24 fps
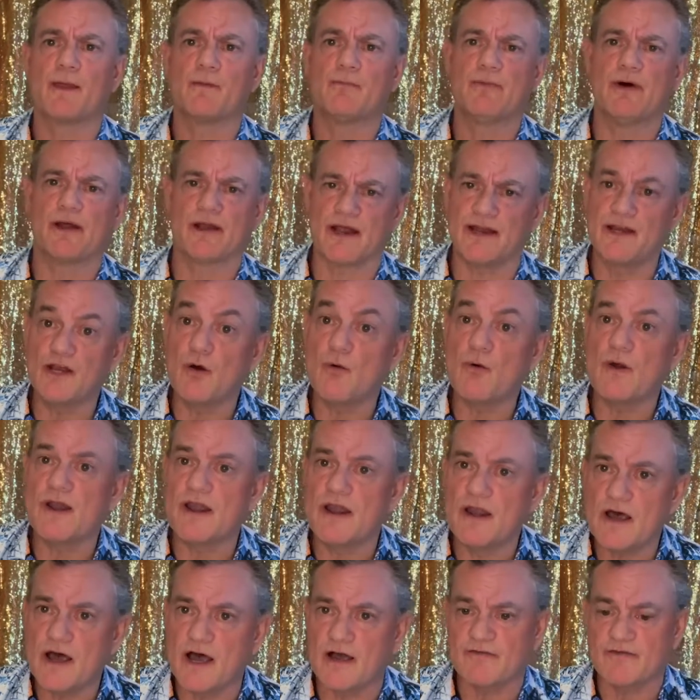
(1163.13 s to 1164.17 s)
But I know
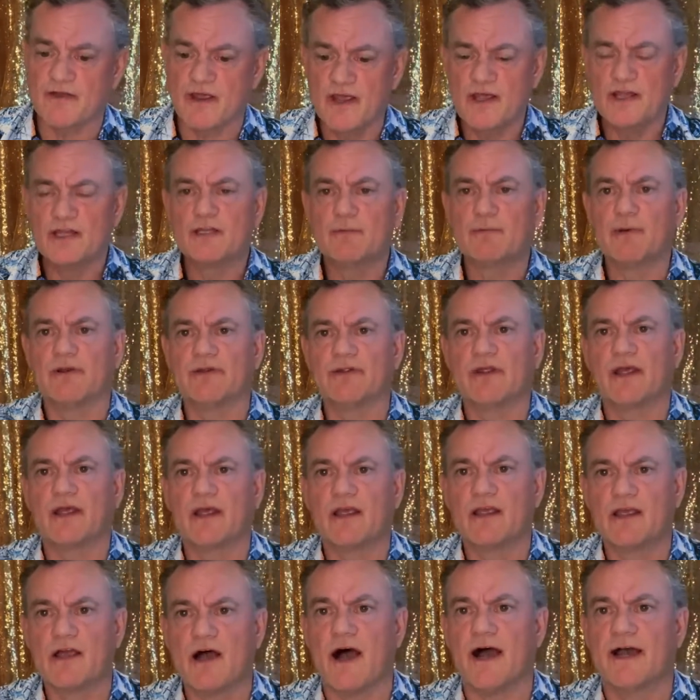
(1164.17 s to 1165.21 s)
enough to be able to
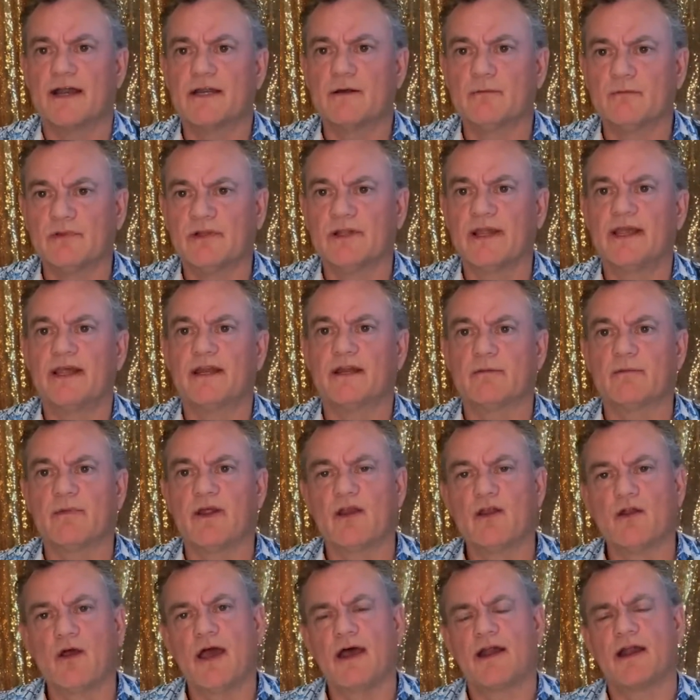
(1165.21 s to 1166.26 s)
guide them, lead them,
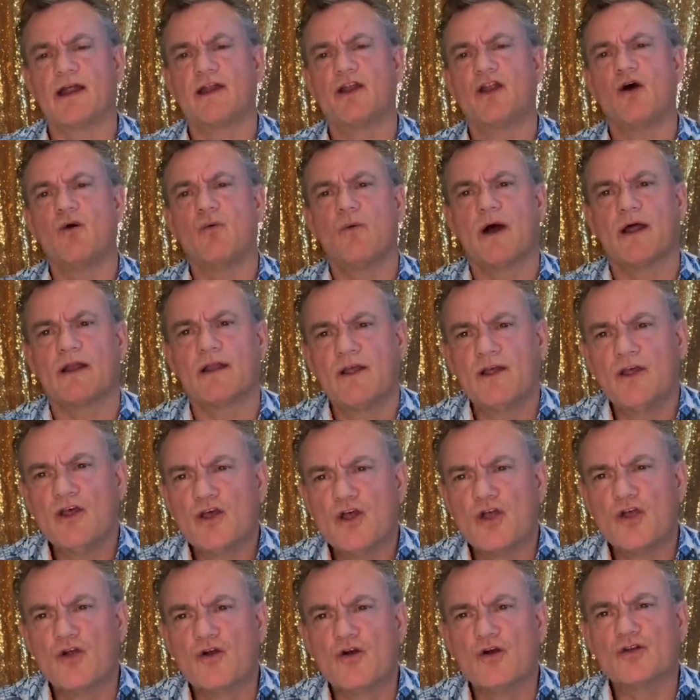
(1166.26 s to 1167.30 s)
and I know what
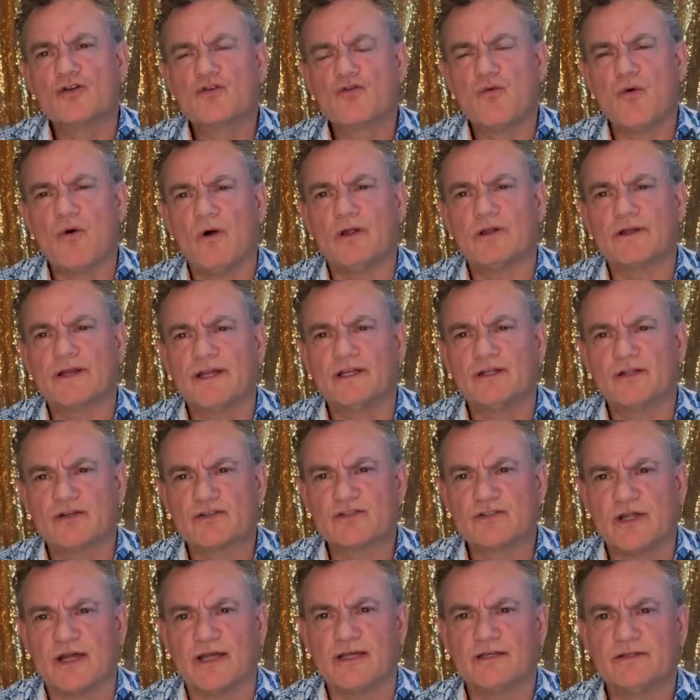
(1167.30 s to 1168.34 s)
good quality
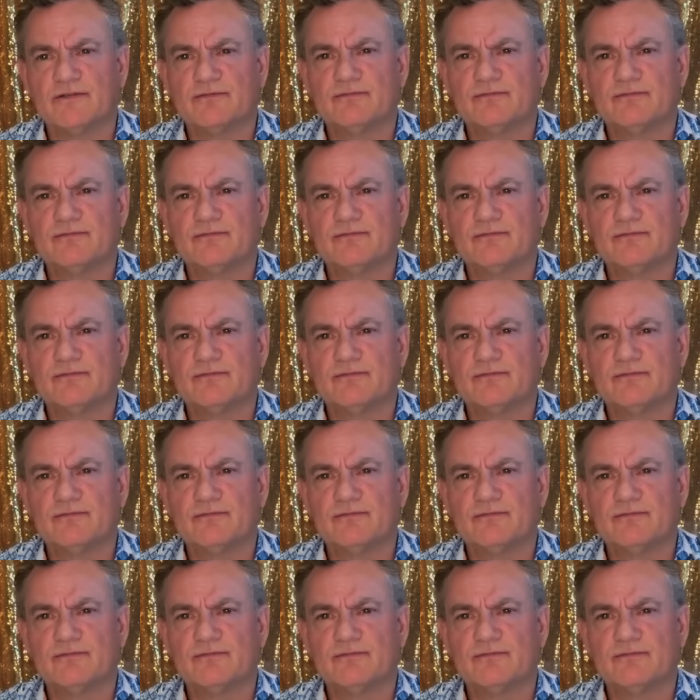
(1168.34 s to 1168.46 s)
looks like.